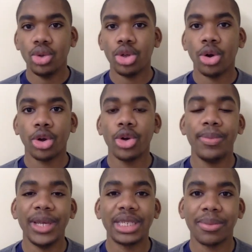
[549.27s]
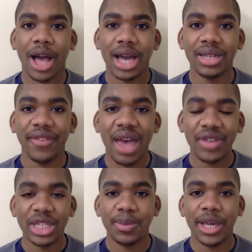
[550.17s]
there could be some kind of
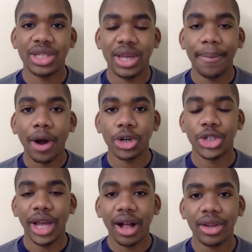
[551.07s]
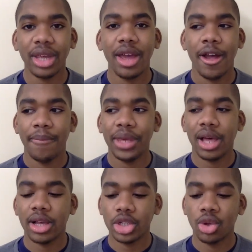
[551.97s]
evidence-based impartiality
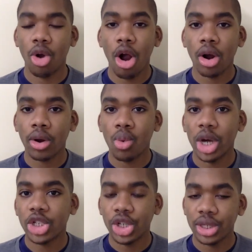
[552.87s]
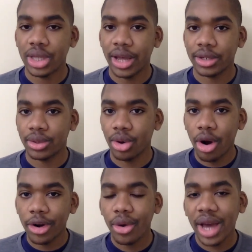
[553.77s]
because there are questions that there
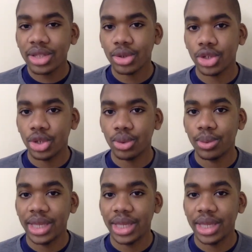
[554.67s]
are no answers to